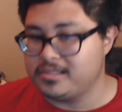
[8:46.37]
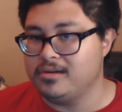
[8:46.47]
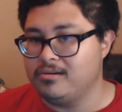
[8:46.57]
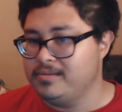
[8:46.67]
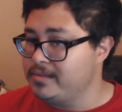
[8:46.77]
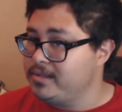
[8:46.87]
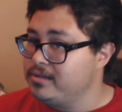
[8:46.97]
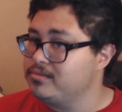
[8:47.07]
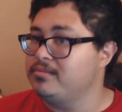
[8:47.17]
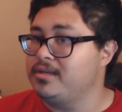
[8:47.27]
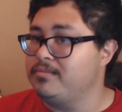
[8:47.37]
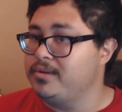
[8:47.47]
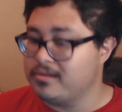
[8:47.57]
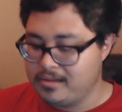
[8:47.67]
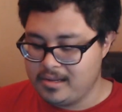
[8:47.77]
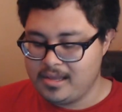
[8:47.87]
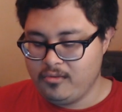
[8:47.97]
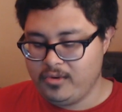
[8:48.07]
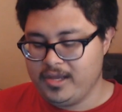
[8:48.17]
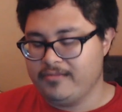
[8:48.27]
So if something goes wrong with the computer,
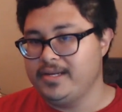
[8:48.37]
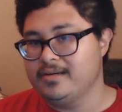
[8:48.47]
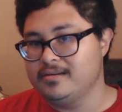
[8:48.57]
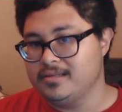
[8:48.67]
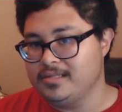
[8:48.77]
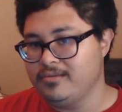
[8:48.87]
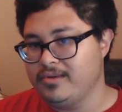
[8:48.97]
we have redundancy.